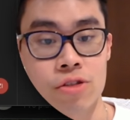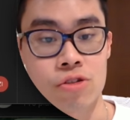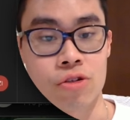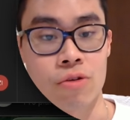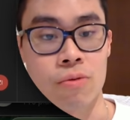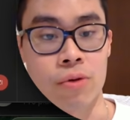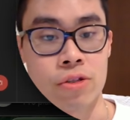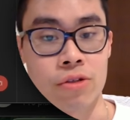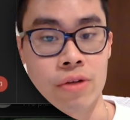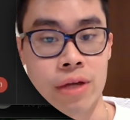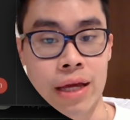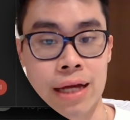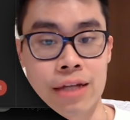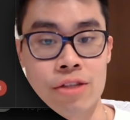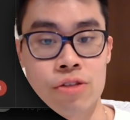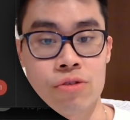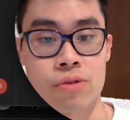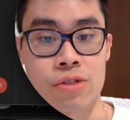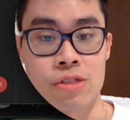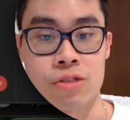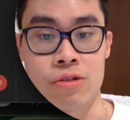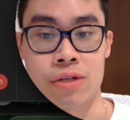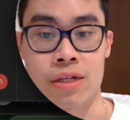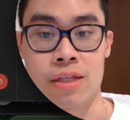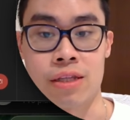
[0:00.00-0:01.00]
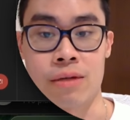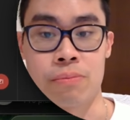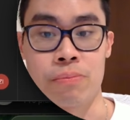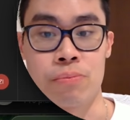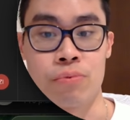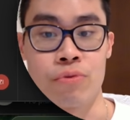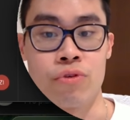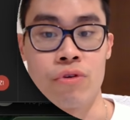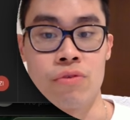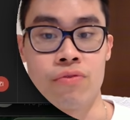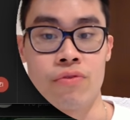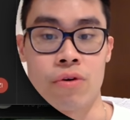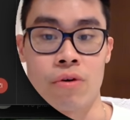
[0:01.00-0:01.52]
So what you can do is you can
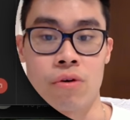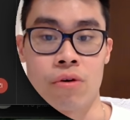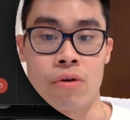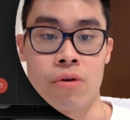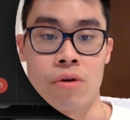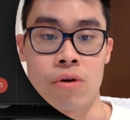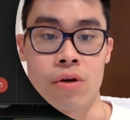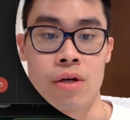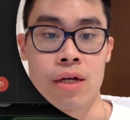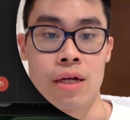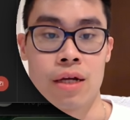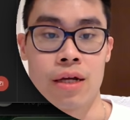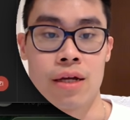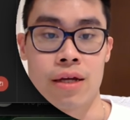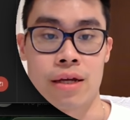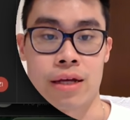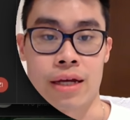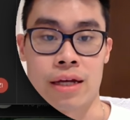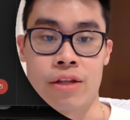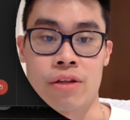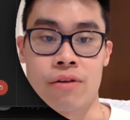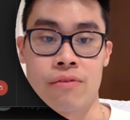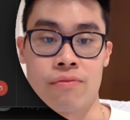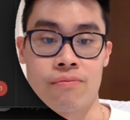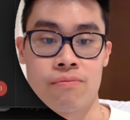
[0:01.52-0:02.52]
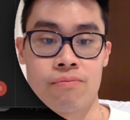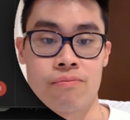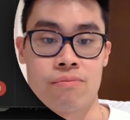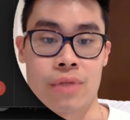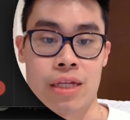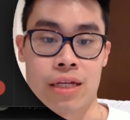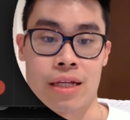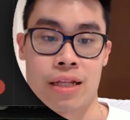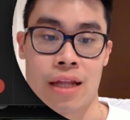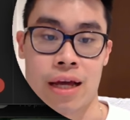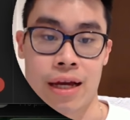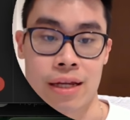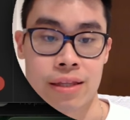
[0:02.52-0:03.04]
approve or kind of
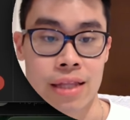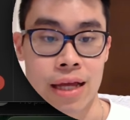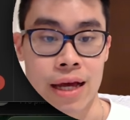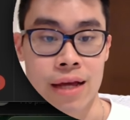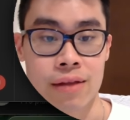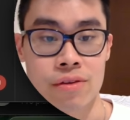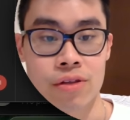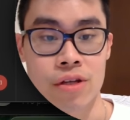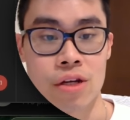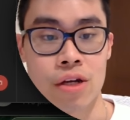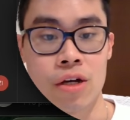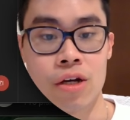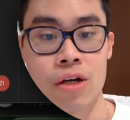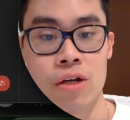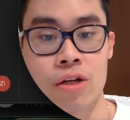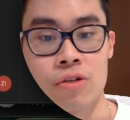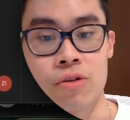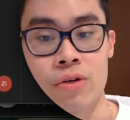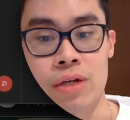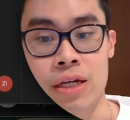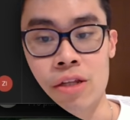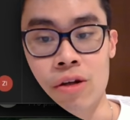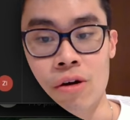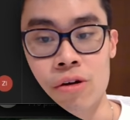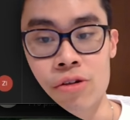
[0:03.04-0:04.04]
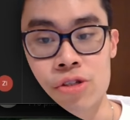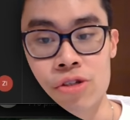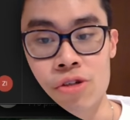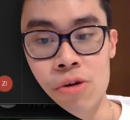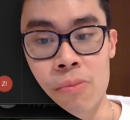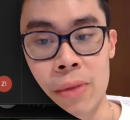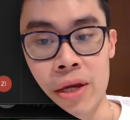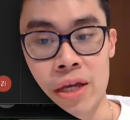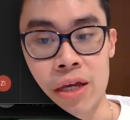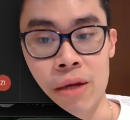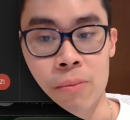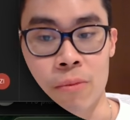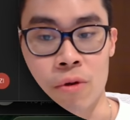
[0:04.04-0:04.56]
decline that. You can also
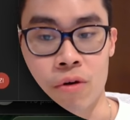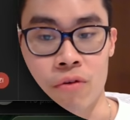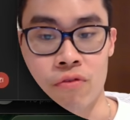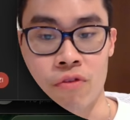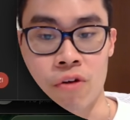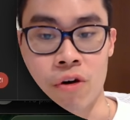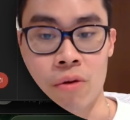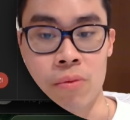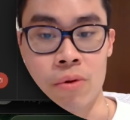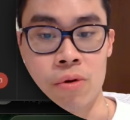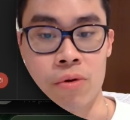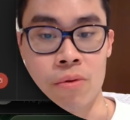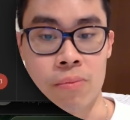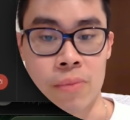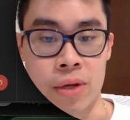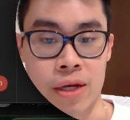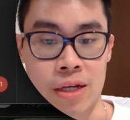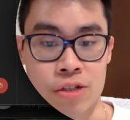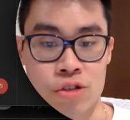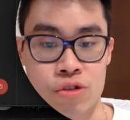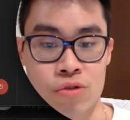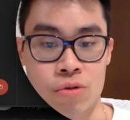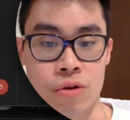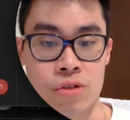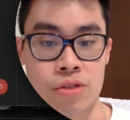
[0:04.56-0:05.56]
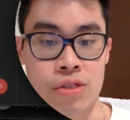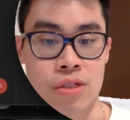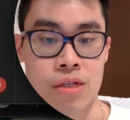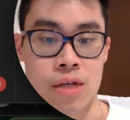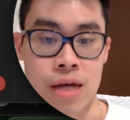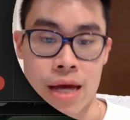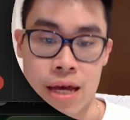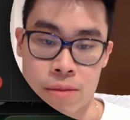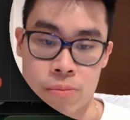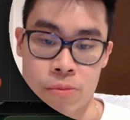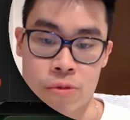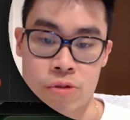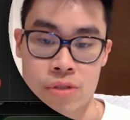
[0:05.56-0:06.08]
make it more formal, make it shorter,
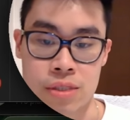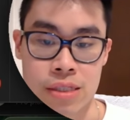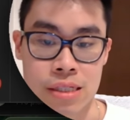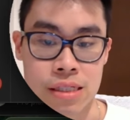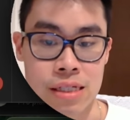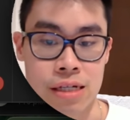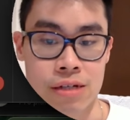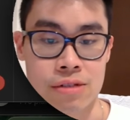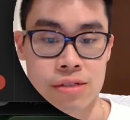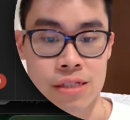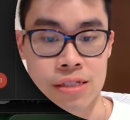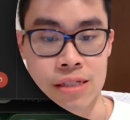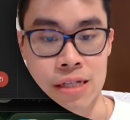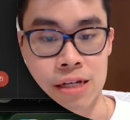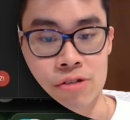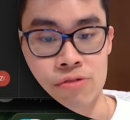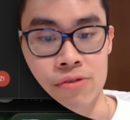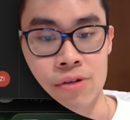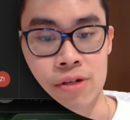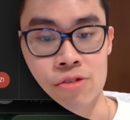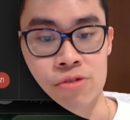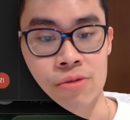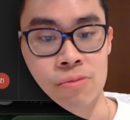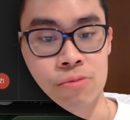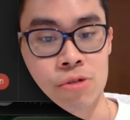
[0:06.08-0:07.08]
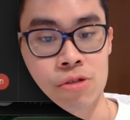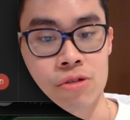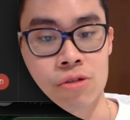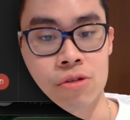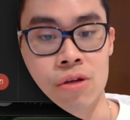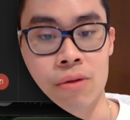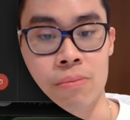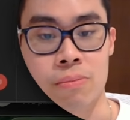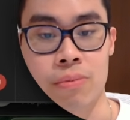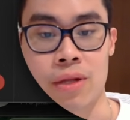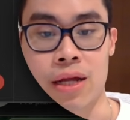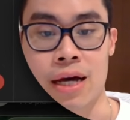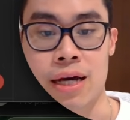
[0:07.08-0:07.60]
add more details, etc. So I'm just
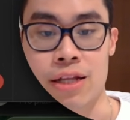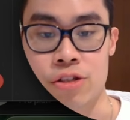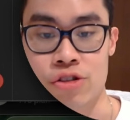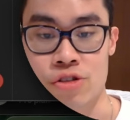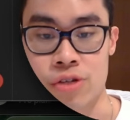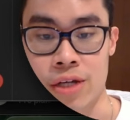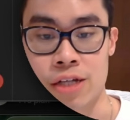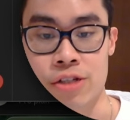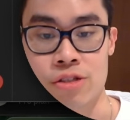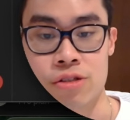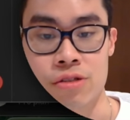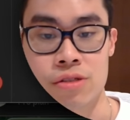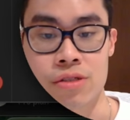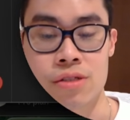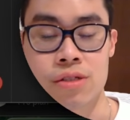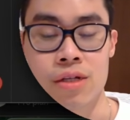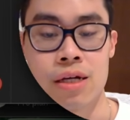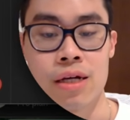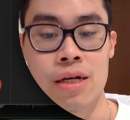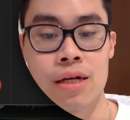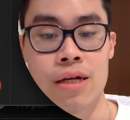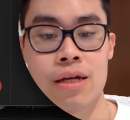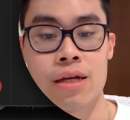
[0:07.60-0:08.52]
going to apply the changes.